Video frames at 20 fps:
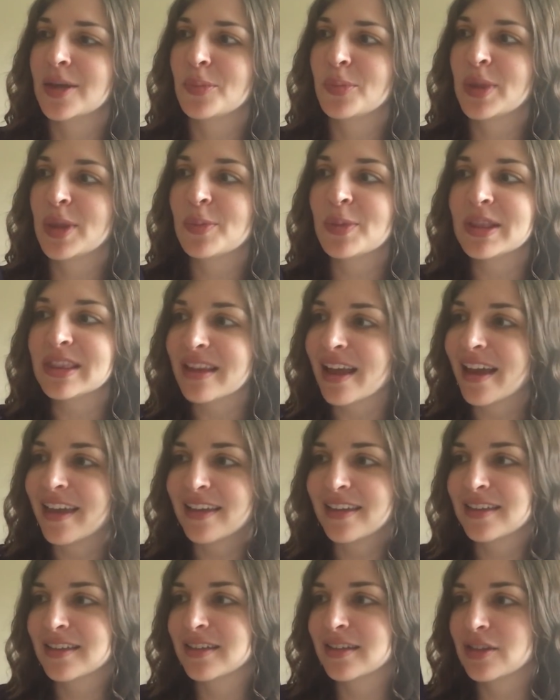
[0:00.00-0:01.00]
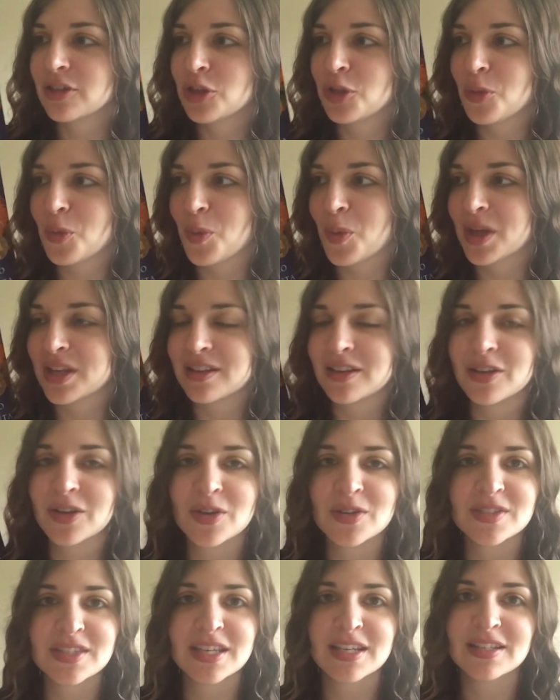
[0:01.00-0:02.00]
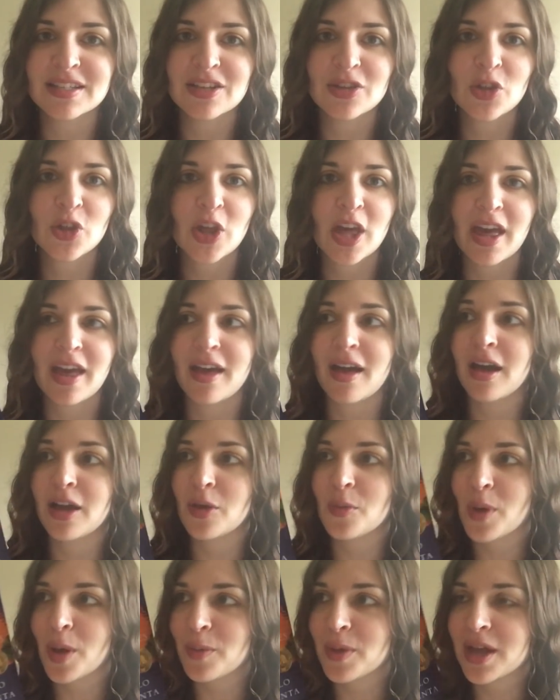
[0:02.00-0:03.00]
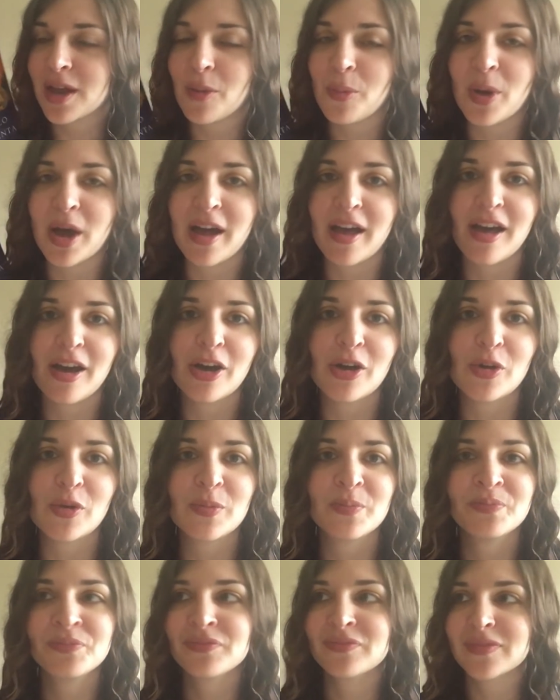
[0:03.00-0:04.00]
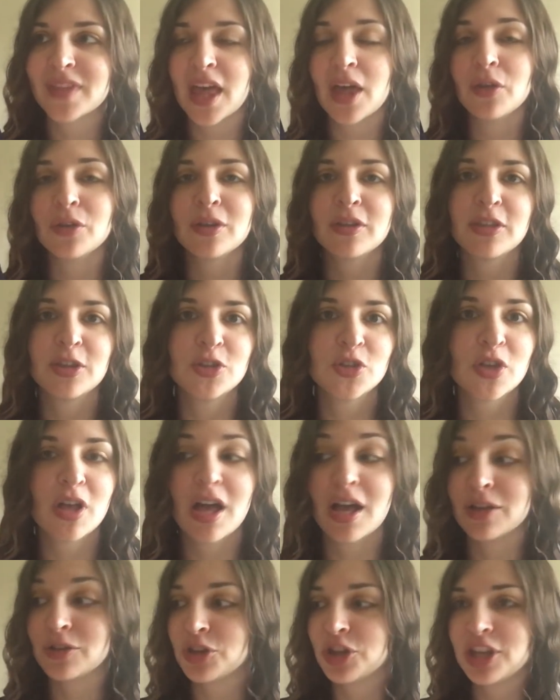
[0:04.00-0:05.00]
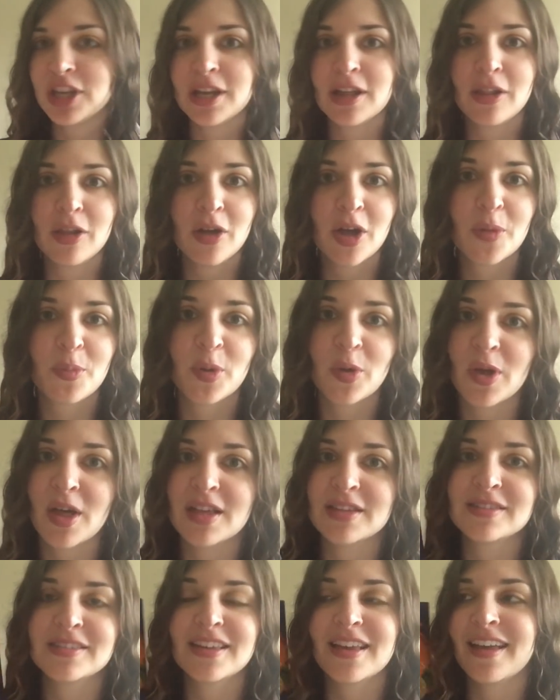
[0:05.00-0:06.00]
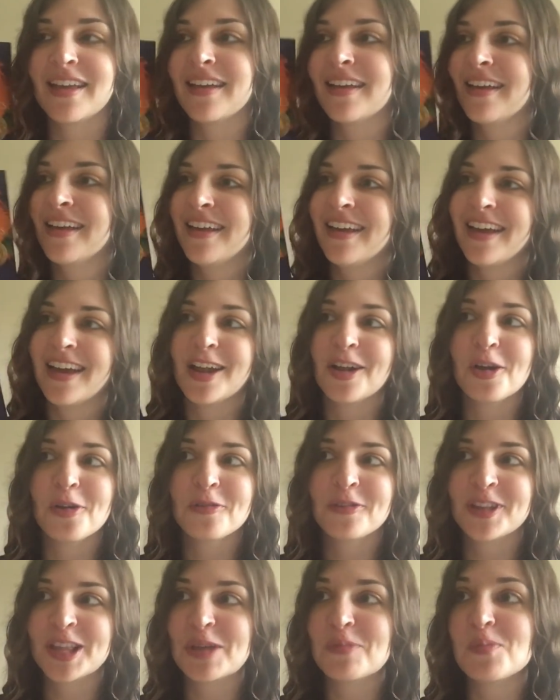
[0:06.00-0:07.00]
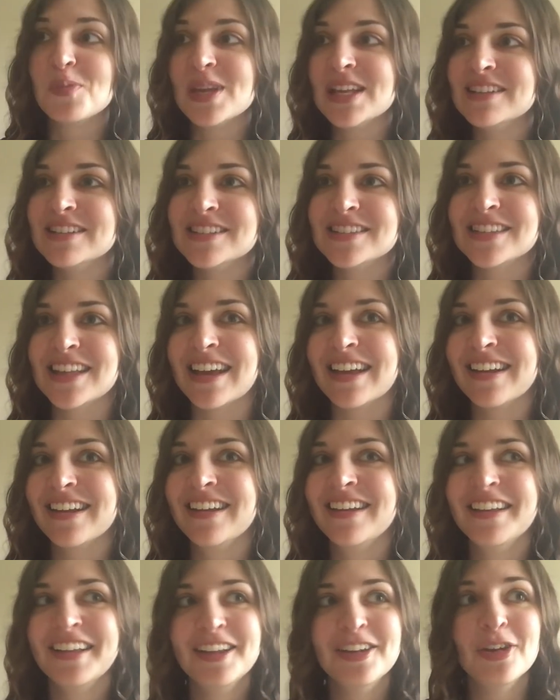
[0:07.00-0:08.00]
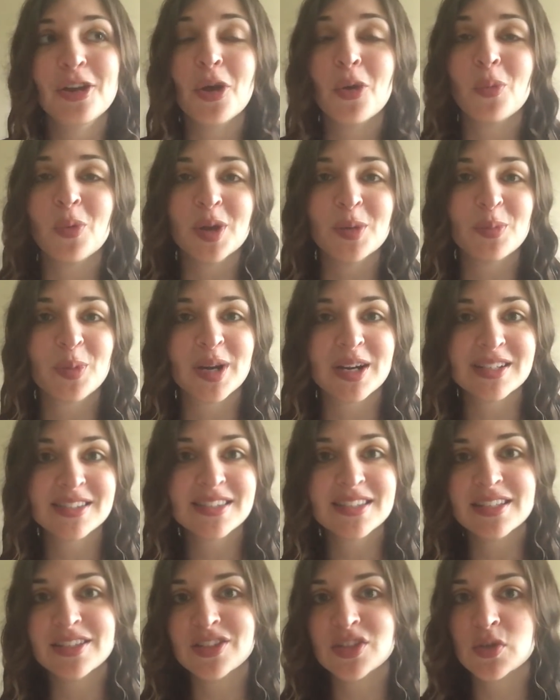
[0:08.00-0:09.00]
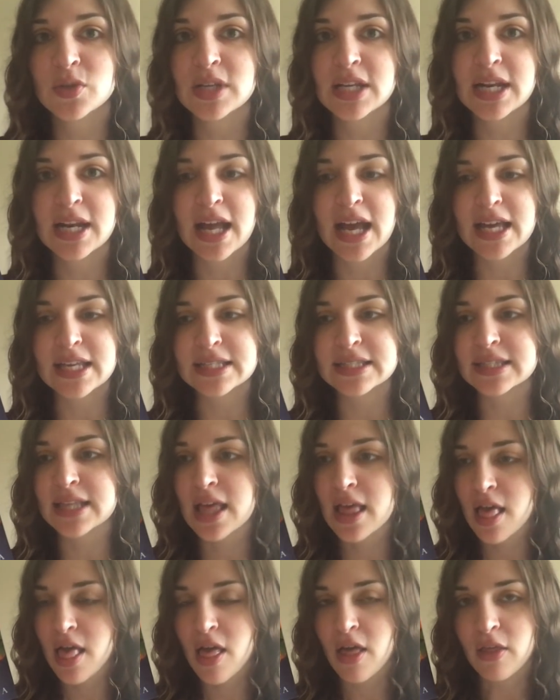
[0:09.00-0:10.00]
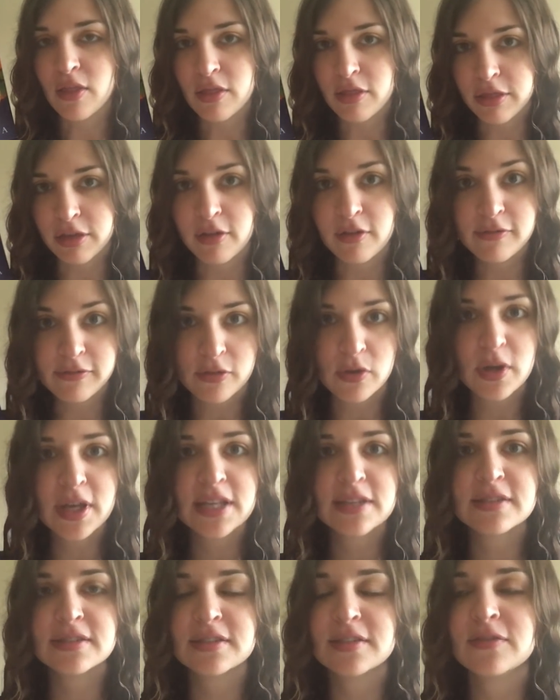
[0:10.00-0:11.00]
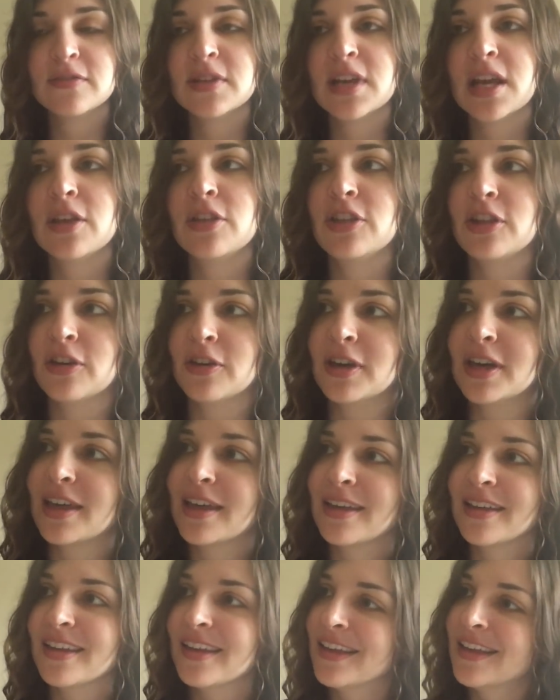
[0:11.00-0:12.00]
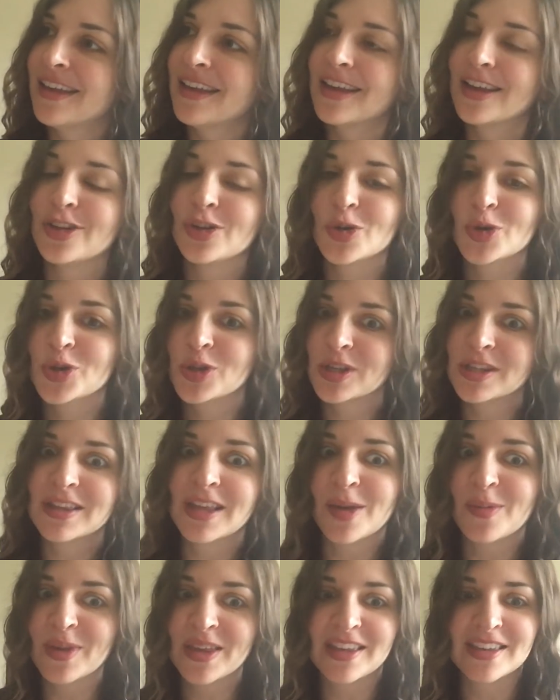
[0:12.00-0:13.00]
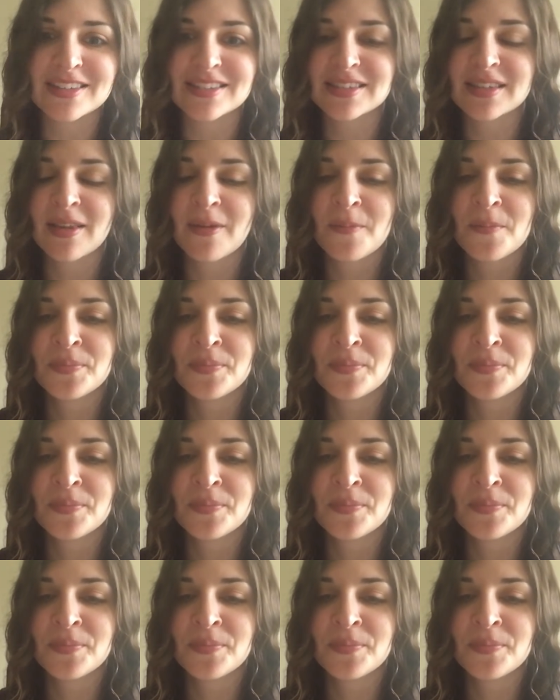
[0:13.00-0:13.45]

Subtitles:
People like Chimamanda Ngozi Adichie, Ayobami Adebayo, Elnathan John, Chinelo Acparanta, and hopefully it means that no one person is treated as the voice of Nigeria, nor should they, because